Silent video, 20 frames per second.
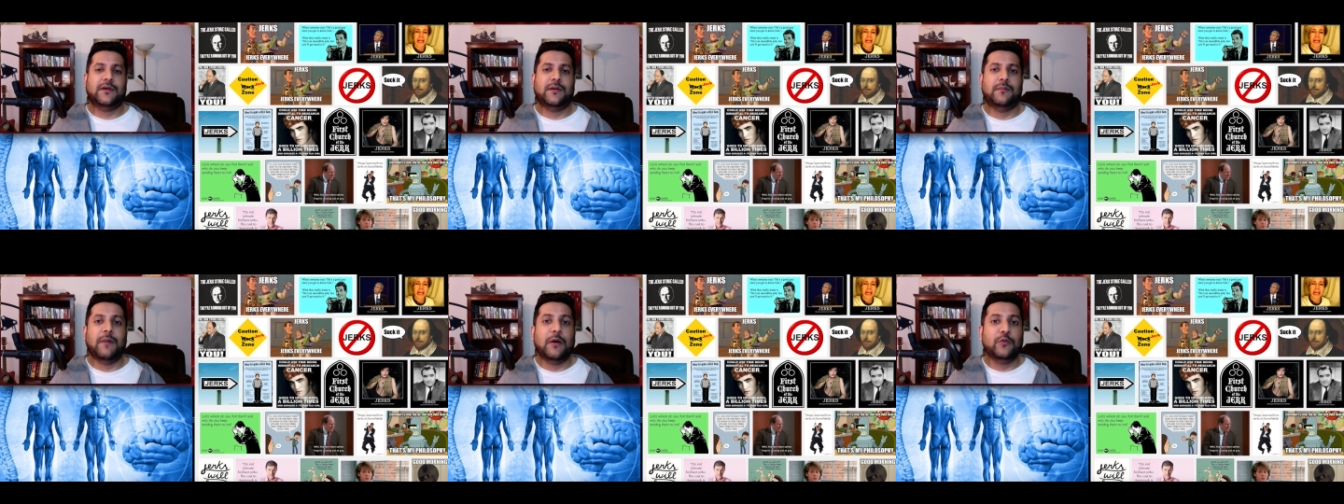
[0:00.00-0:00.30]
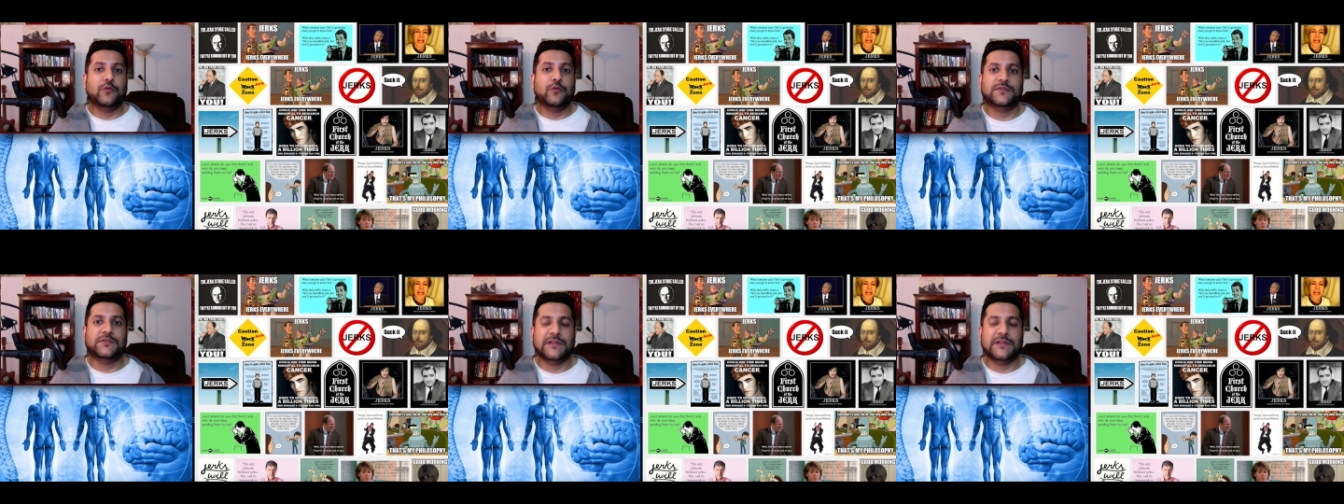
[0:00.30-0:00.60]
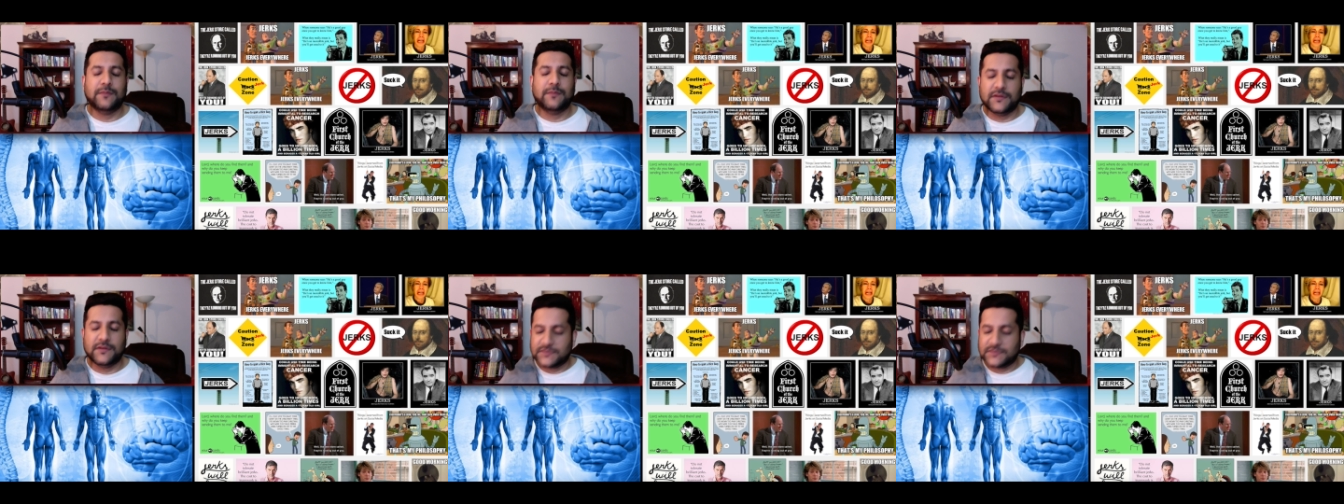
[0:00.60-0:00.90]
about to
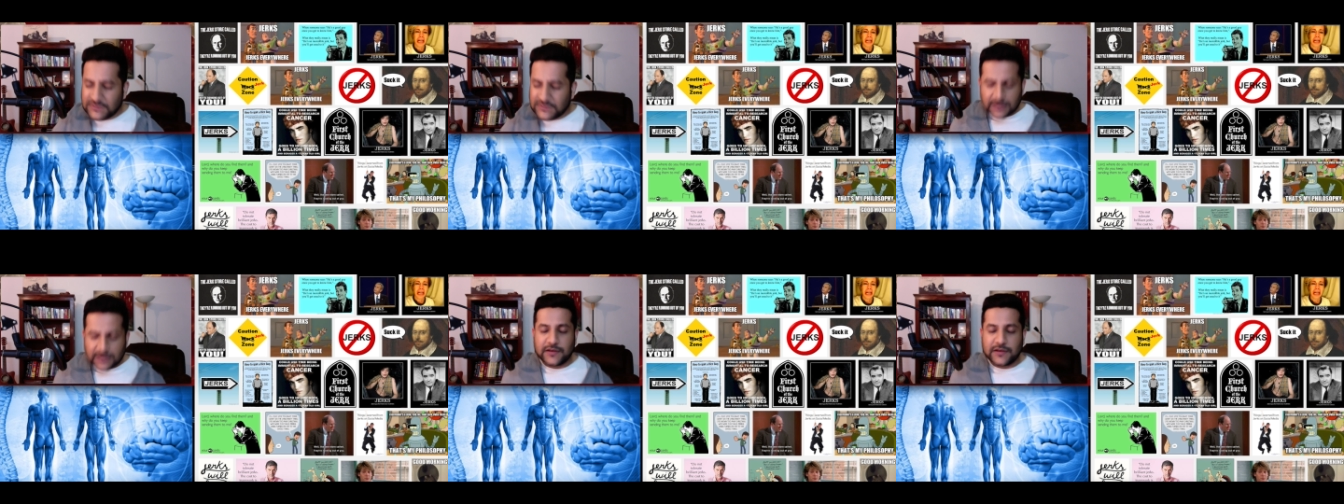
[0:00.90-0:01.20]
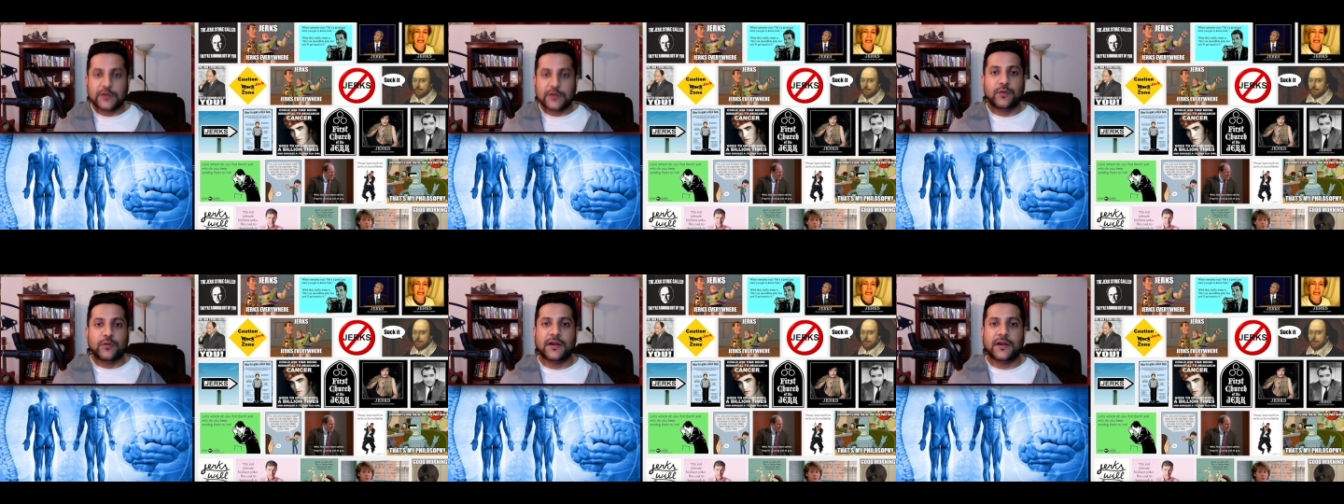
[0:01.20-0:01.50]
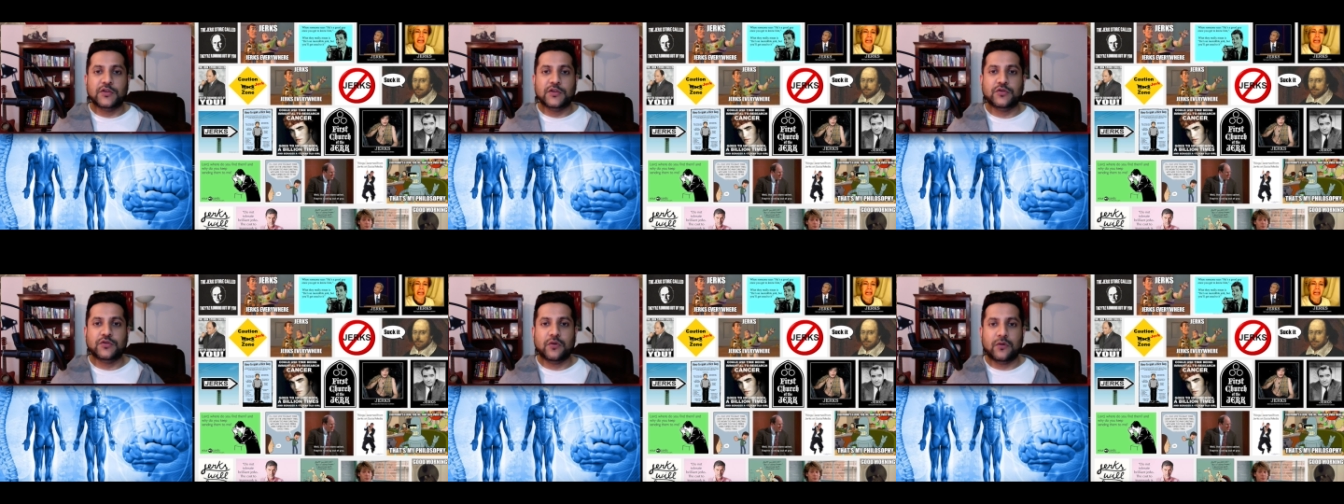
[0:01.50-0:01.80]
sleep and suddenly you get a
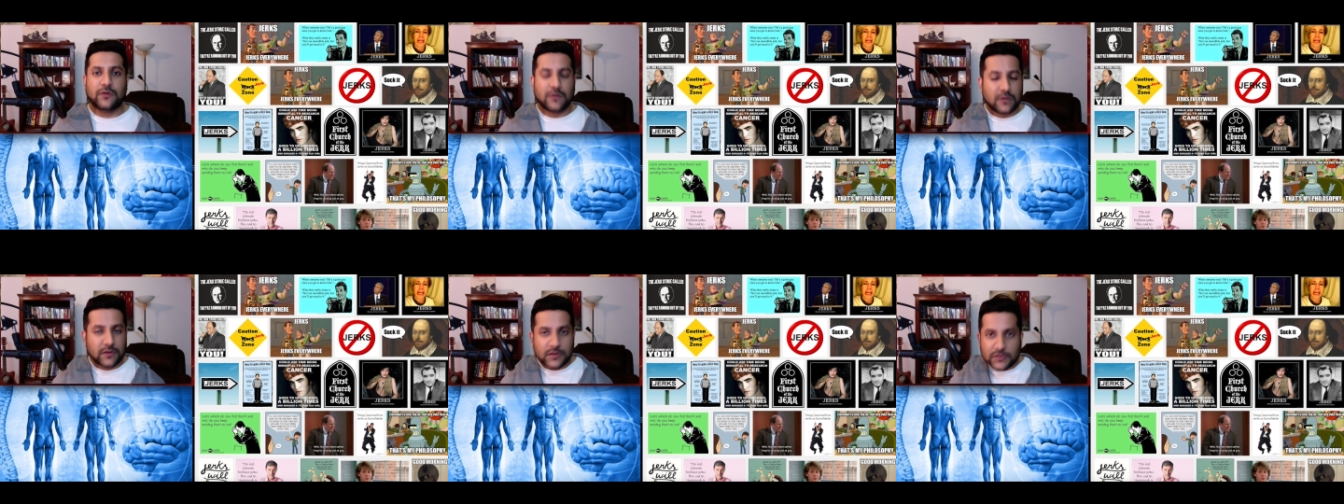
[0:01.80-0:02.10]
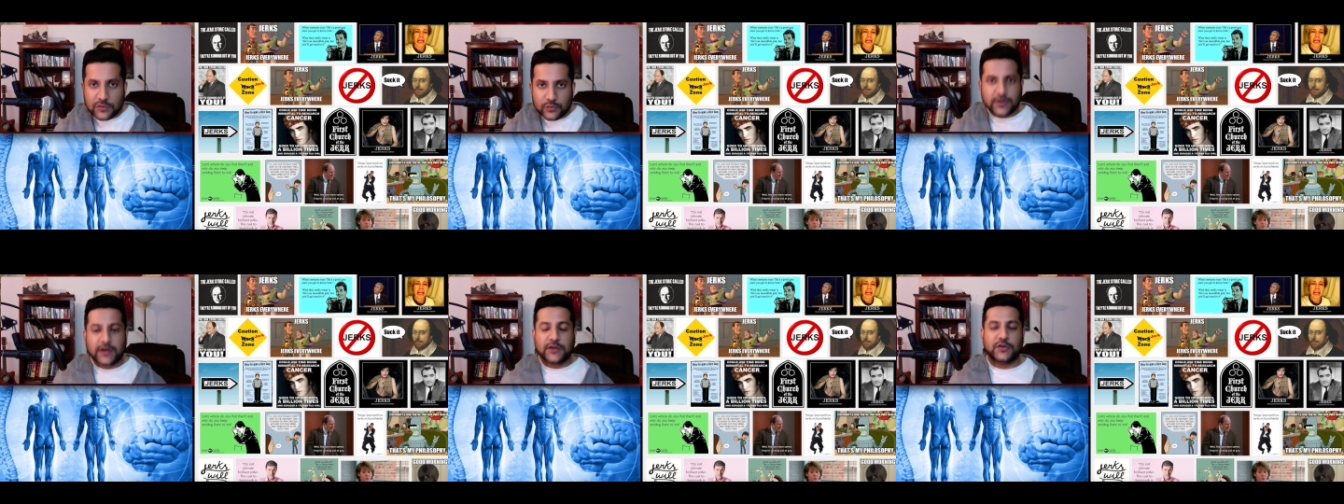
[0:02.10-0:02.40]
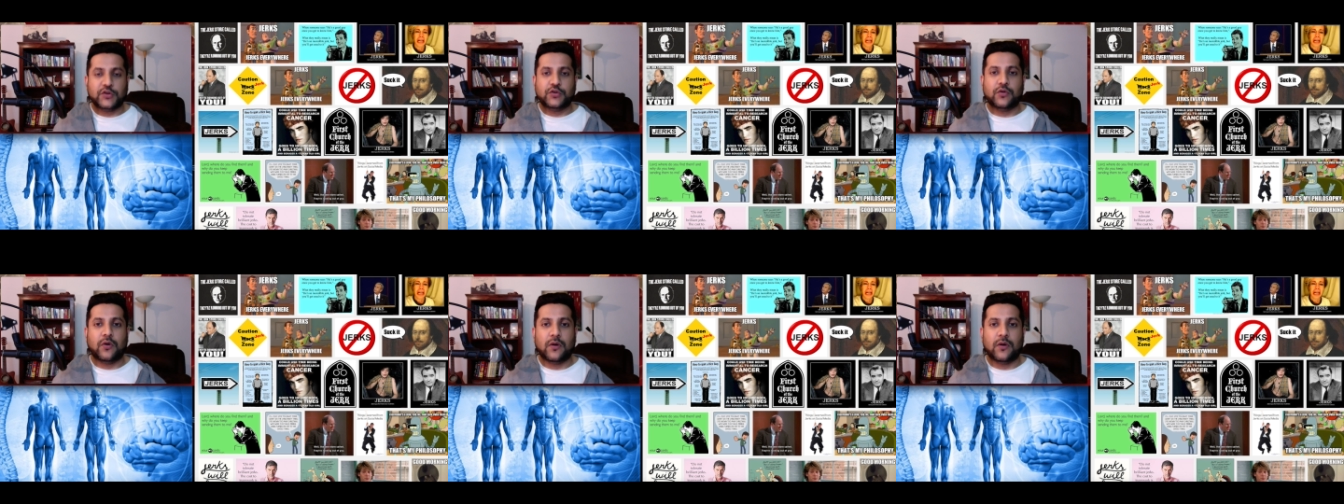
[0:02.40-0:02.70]
jolt. You get a
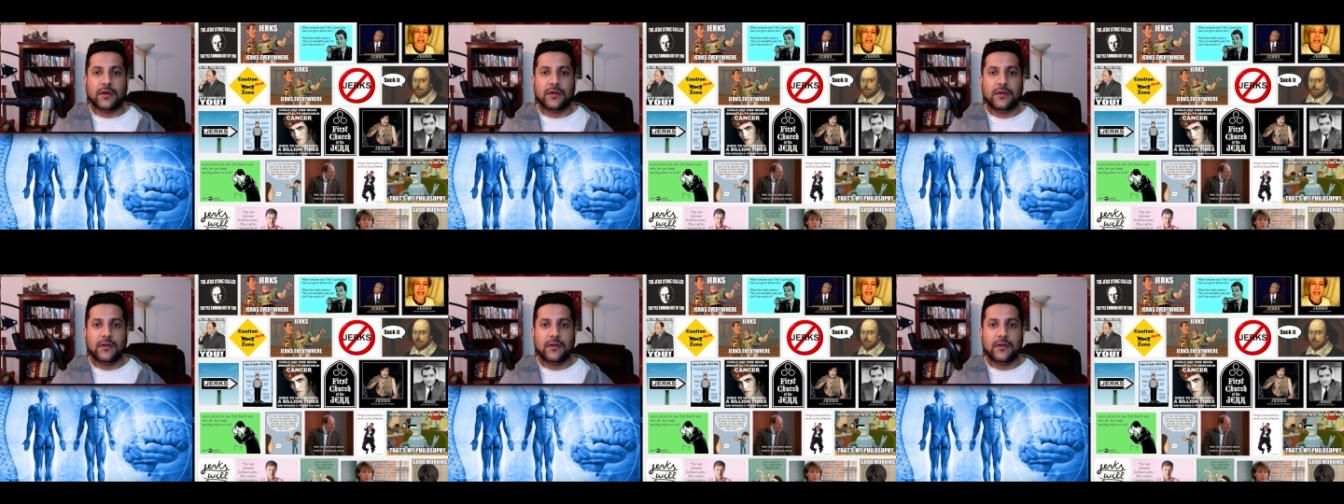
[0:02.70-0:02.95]
shock.